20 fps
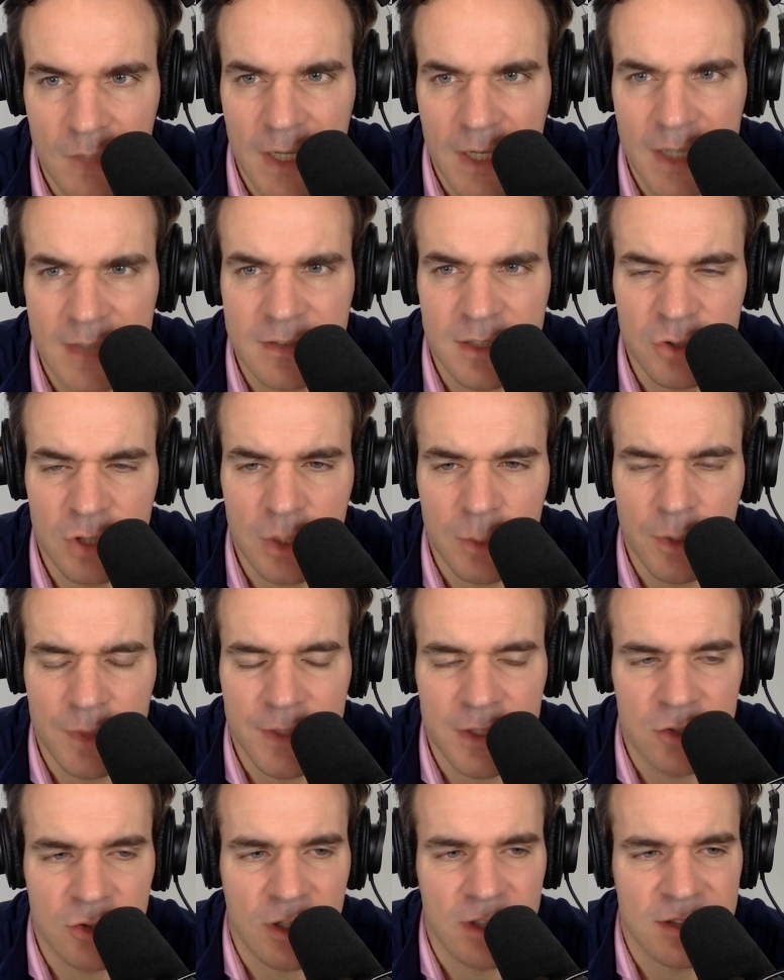Essentially, when
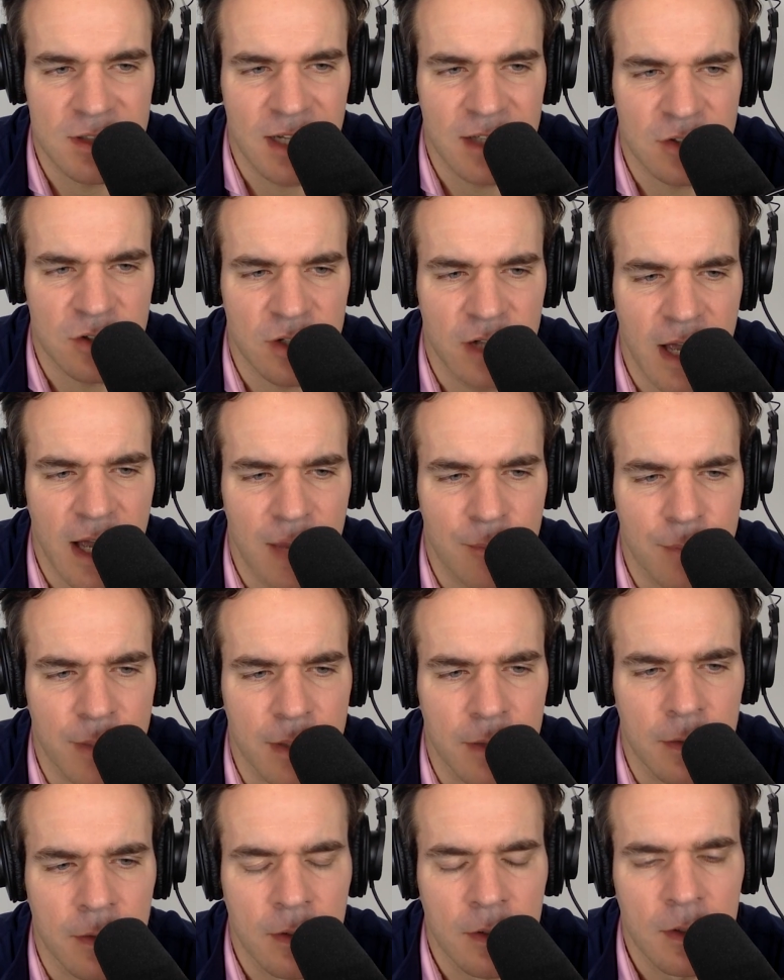the transaction
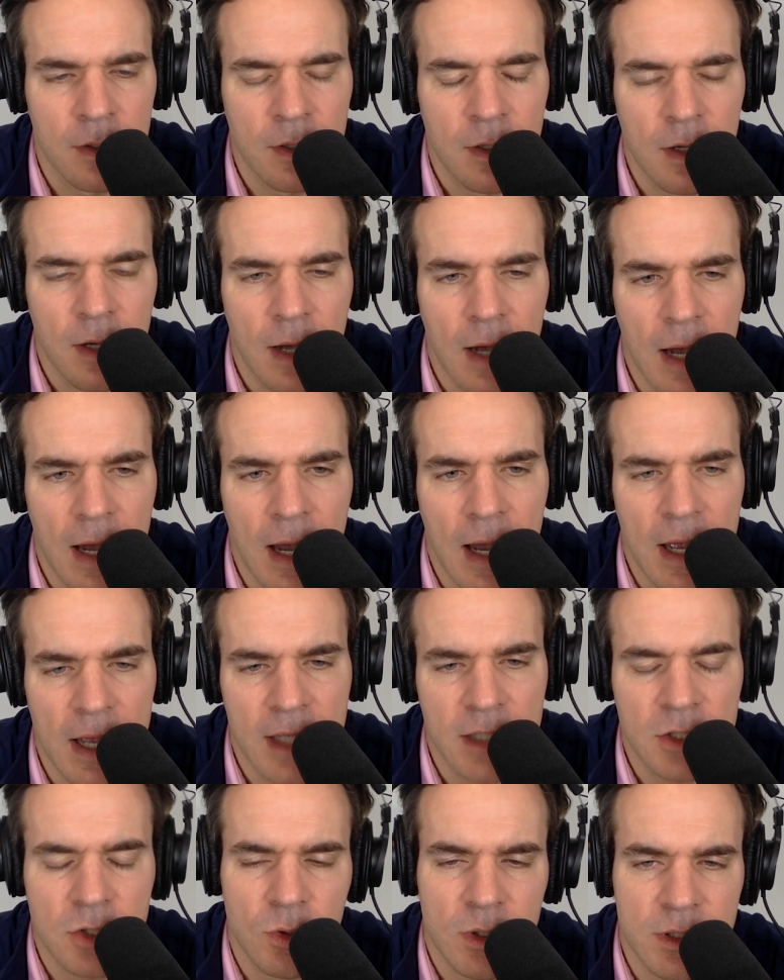happened,
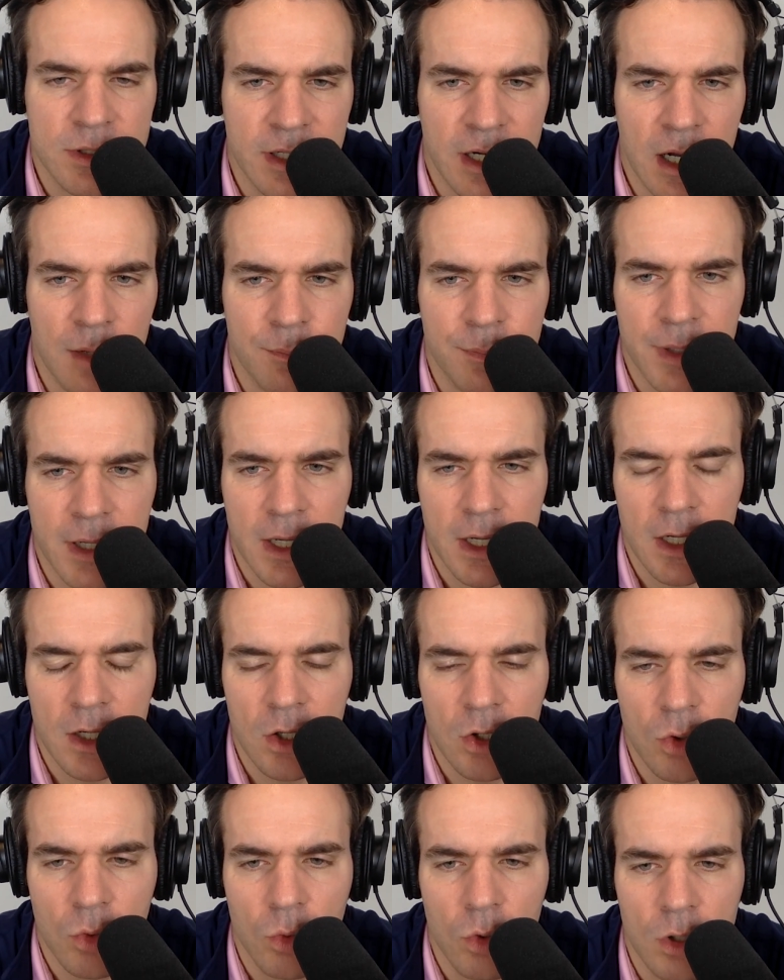and you ended up
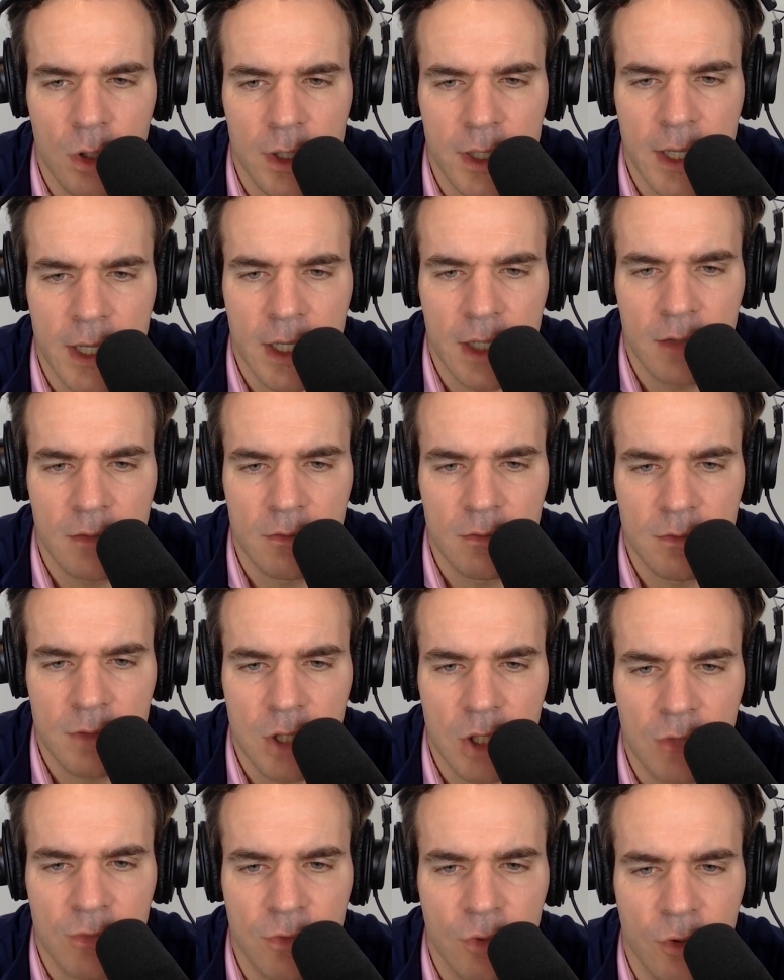working,
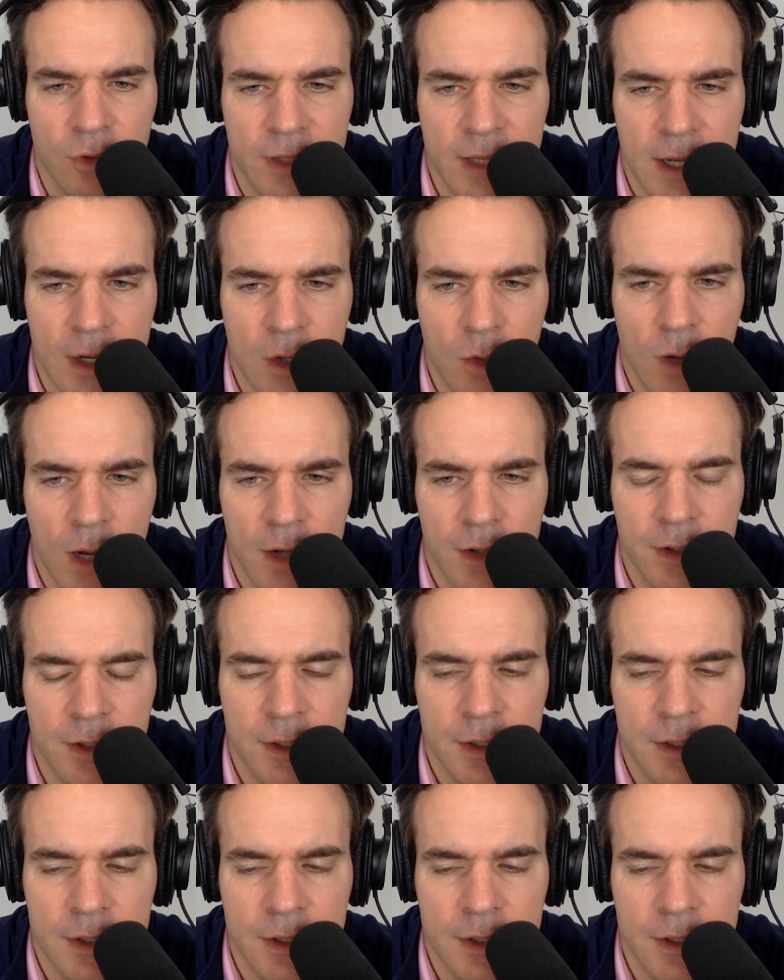for the acquirer,